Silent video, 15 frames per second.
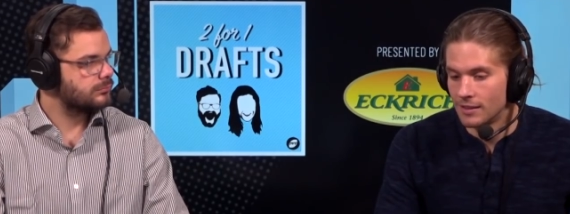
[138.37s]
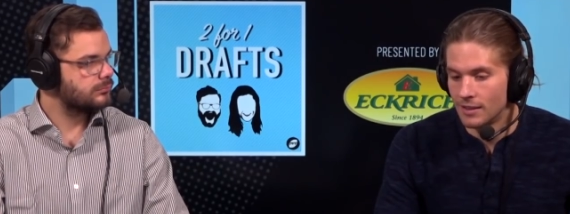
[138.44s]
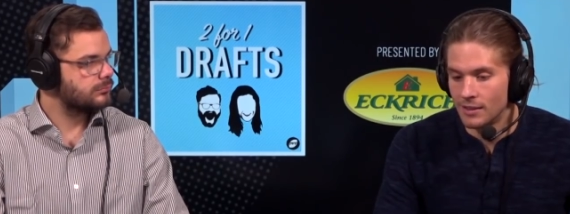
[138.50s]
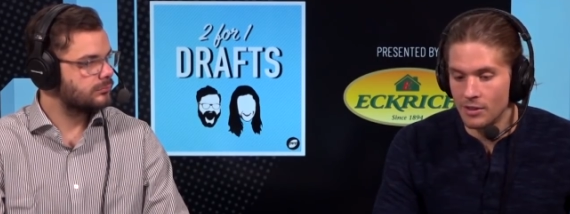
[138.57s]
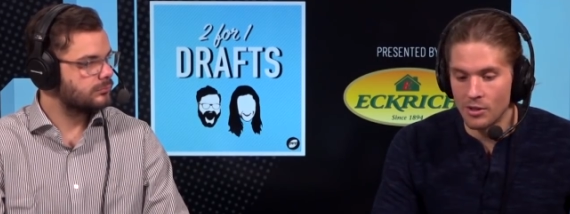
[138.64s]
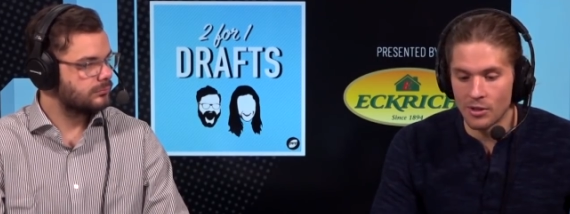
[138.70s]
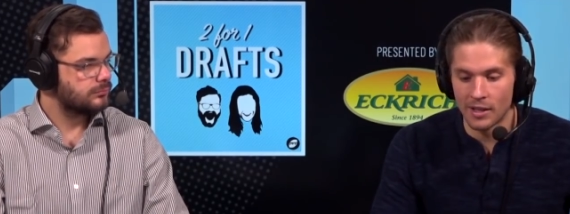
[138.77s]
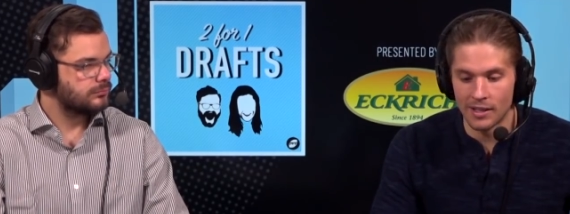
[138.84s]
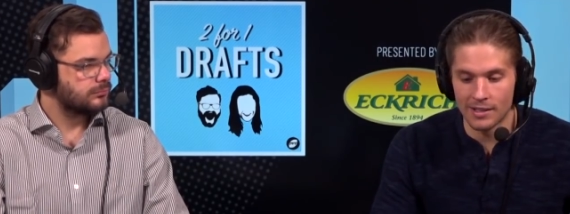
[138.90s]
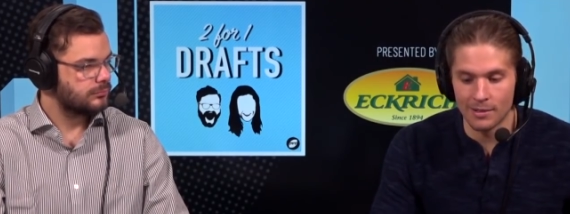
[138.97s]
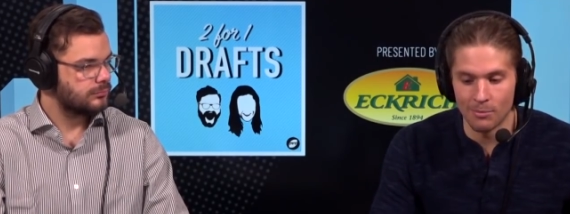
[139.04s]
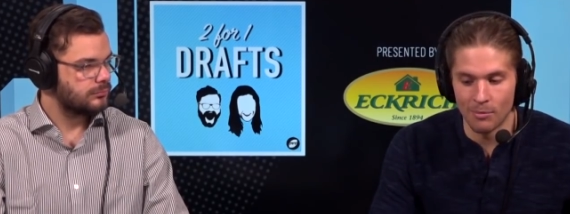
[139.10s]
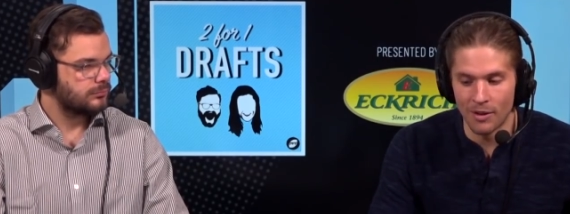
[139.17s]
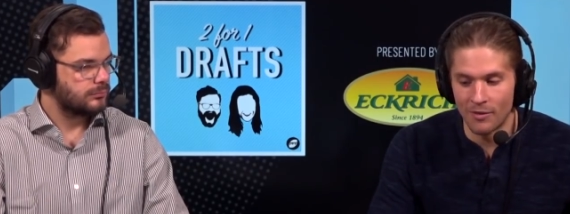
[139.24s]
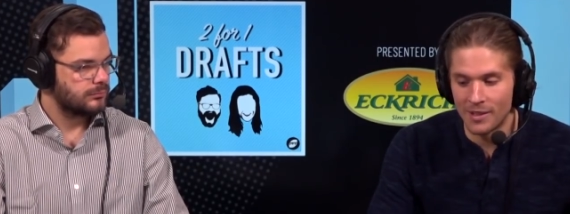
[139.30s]
Speaker 1: you can get
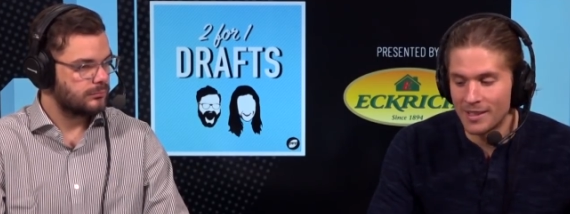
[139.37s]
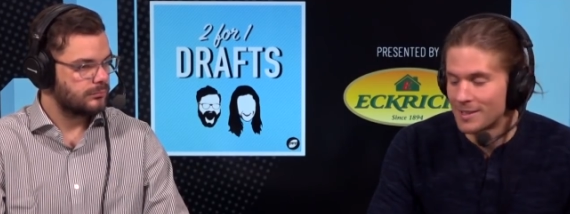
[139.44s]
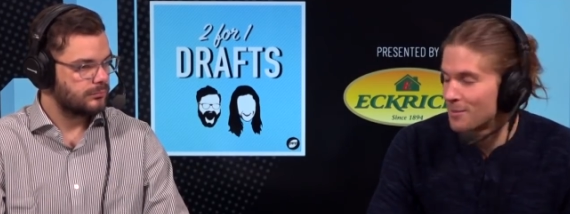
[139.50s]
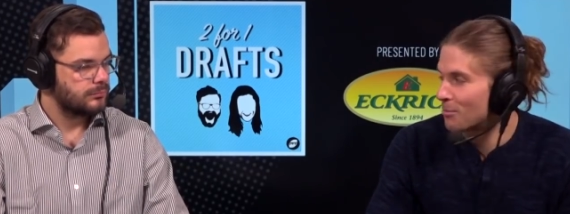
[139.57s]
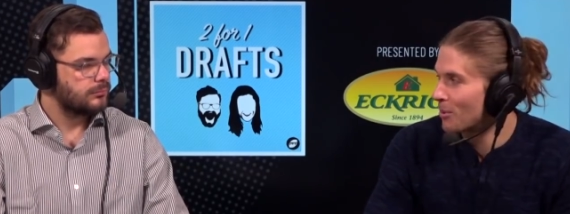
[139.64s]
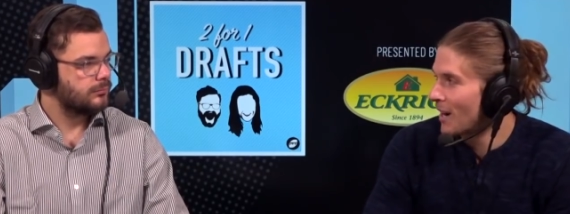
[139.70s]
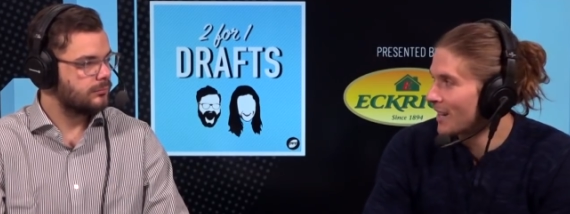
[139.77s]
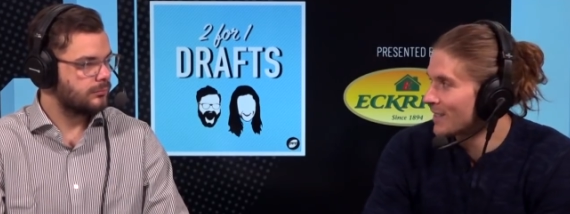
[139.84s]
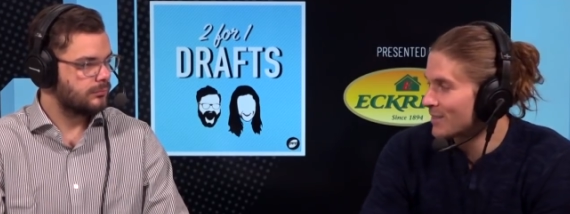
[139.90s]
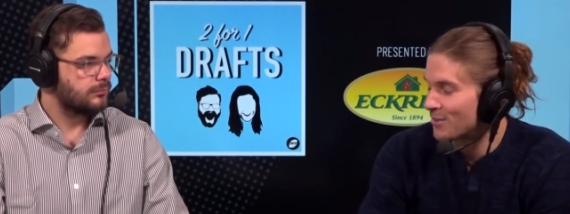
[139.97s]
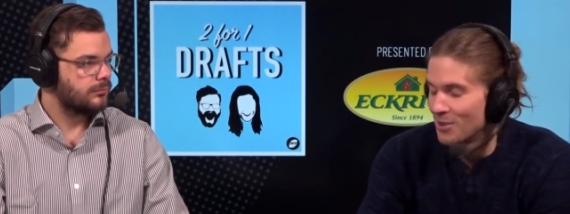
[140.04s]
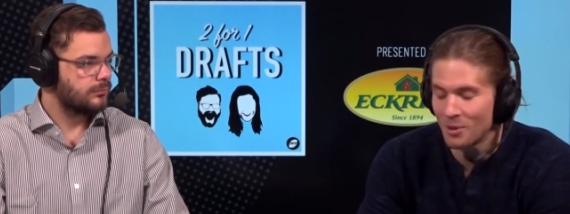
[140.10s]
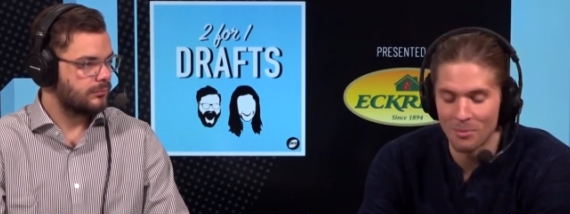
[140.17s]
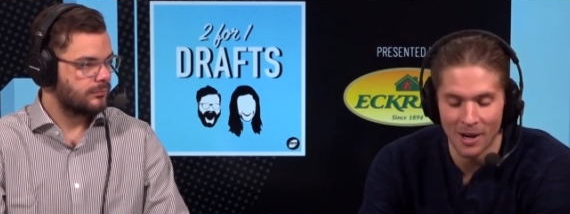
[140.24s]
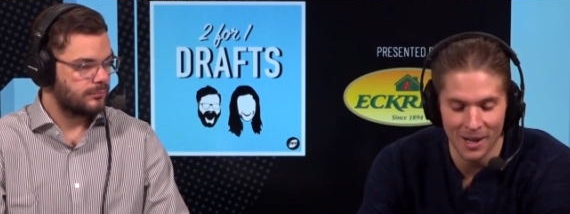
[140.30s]
some if he gets a
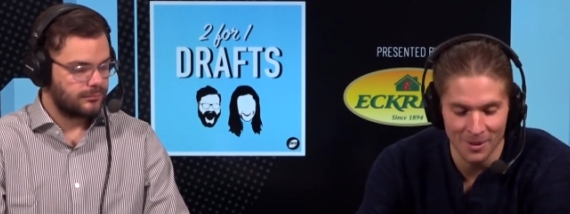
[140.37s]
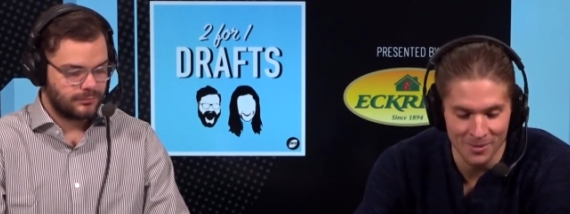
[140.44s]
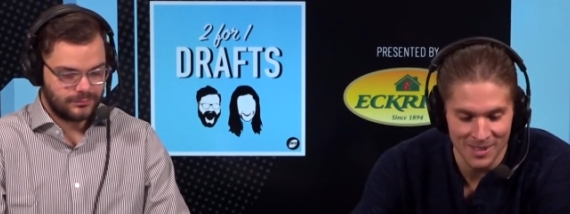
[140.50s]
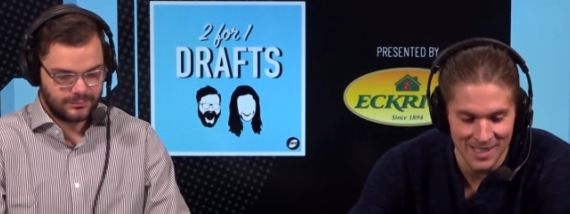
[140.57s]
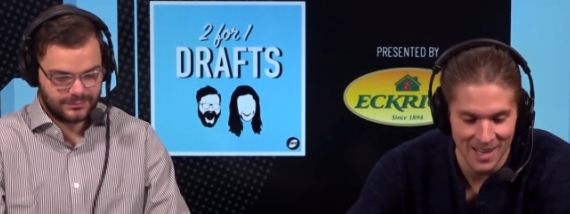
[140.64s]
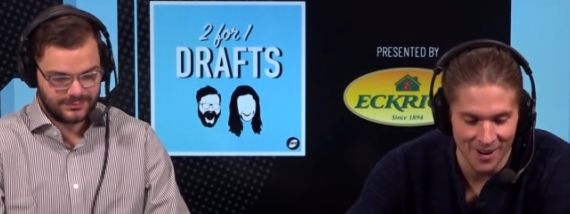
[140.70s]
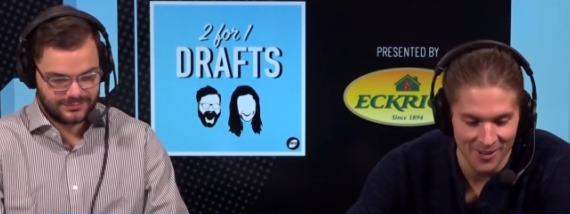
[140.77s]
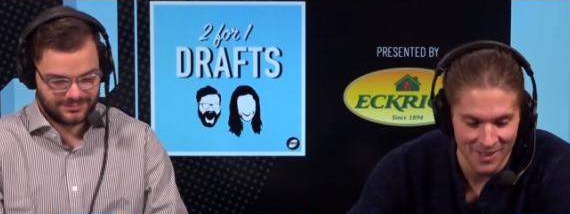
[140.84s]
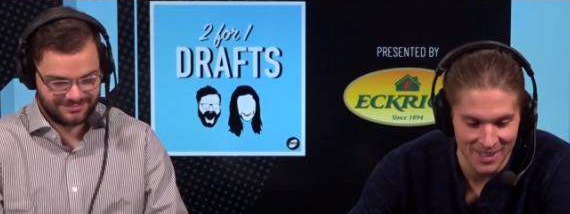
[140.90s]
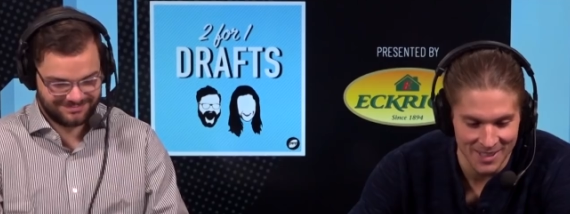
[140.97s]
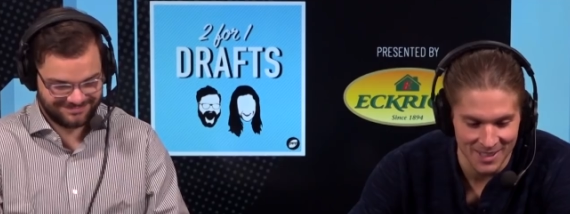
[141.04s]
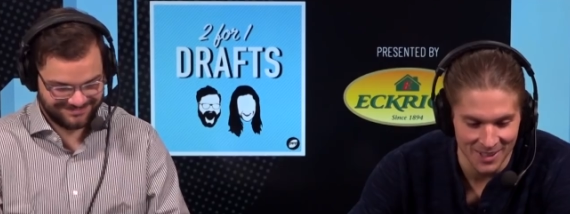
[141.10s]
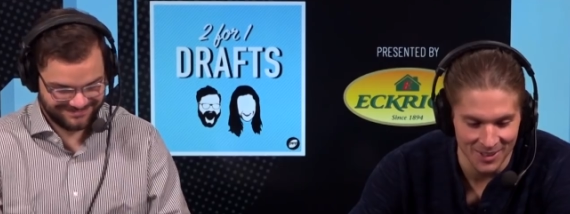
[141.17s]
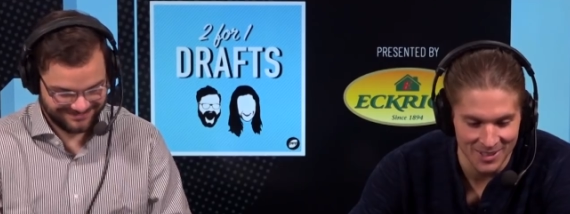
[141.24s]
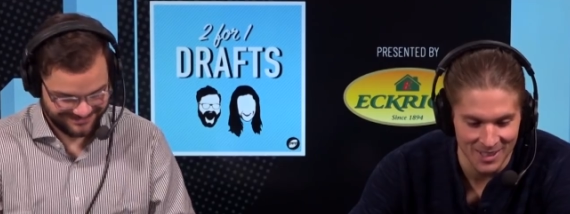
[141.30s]
practice film on him, see how he
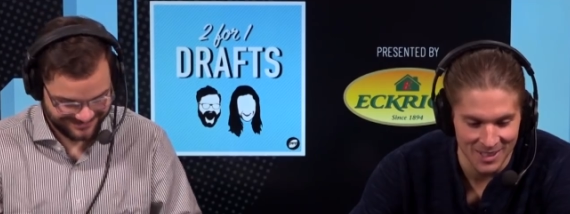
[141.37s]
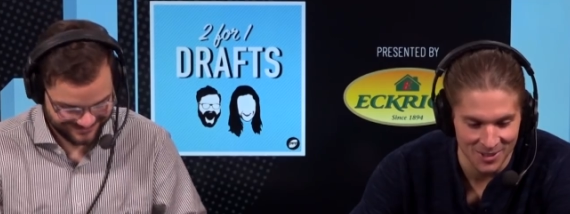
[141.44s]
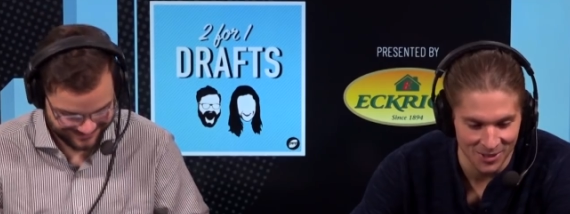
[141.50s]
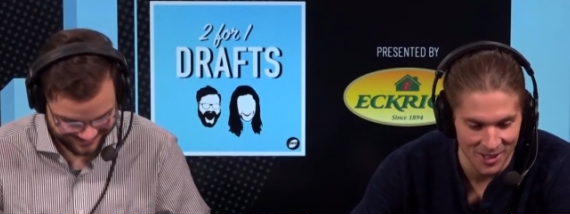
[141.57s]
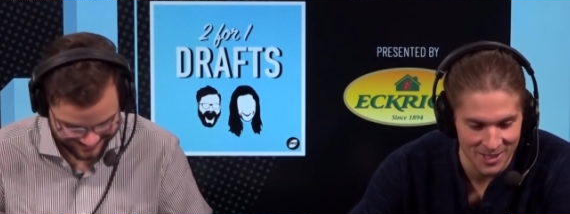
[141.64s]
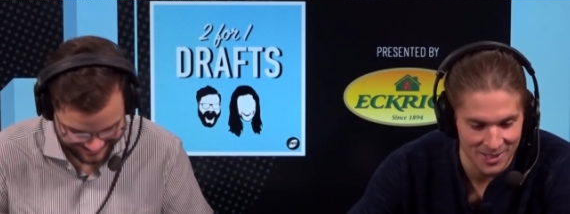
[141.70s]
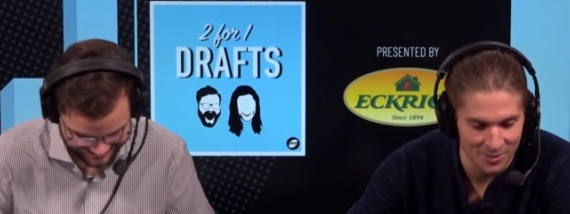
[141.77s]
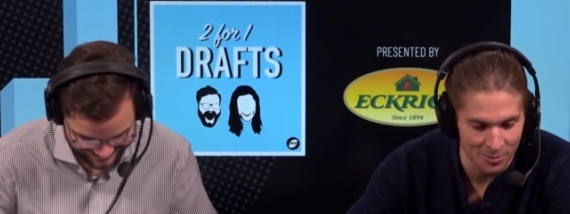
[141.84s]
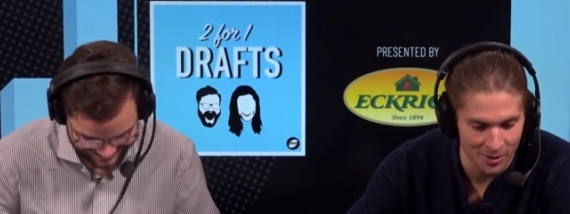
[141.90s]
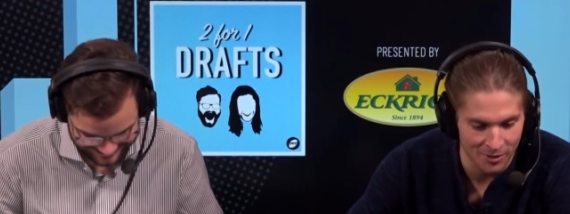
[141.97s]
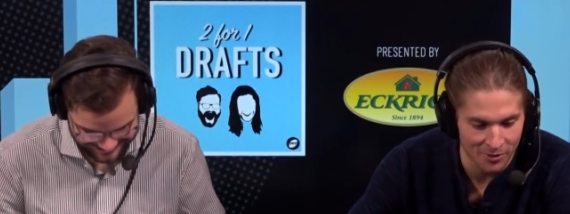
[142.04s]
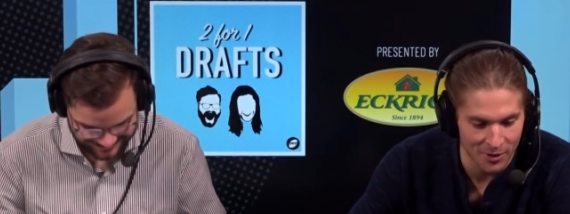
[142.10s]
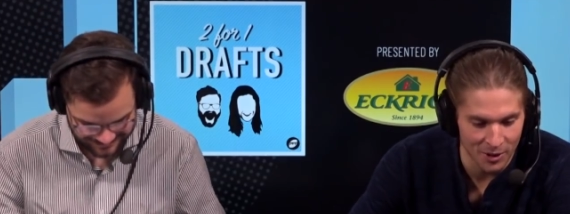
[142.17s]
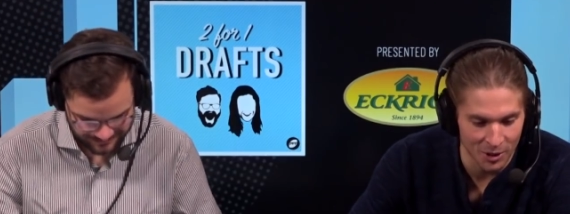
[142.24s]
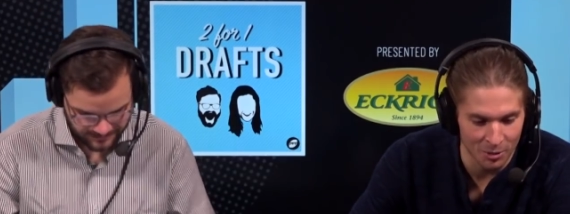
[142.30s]
does in those situations.
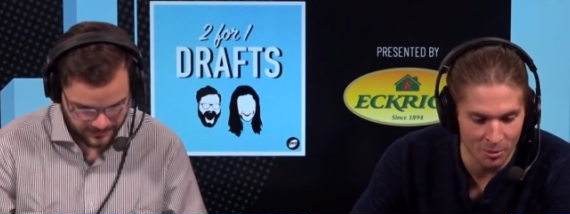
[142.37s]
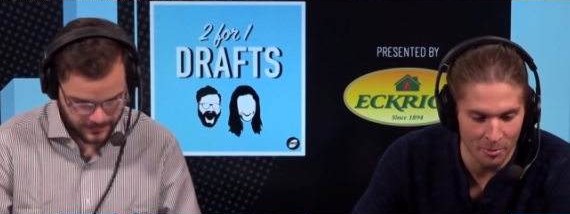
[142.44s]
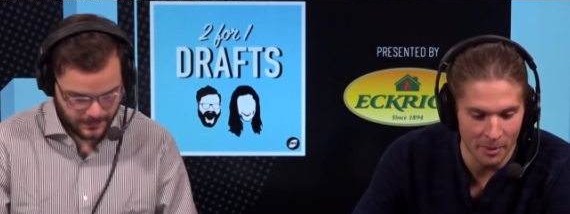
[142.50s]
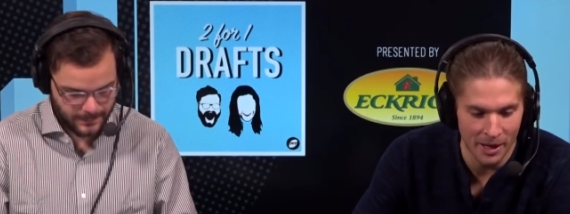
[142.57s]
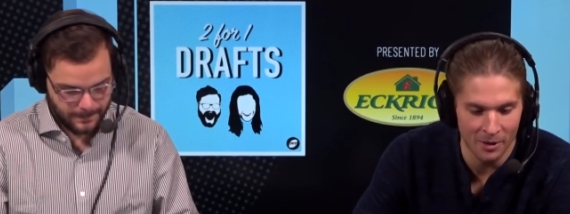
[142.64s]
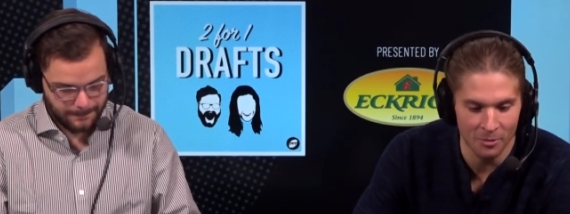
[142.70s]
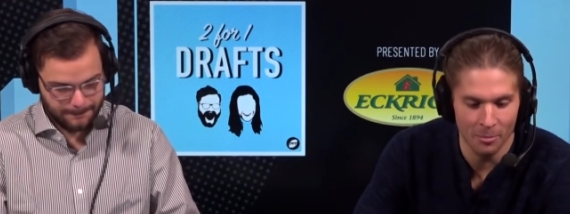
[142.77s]
We'll feel a little bit better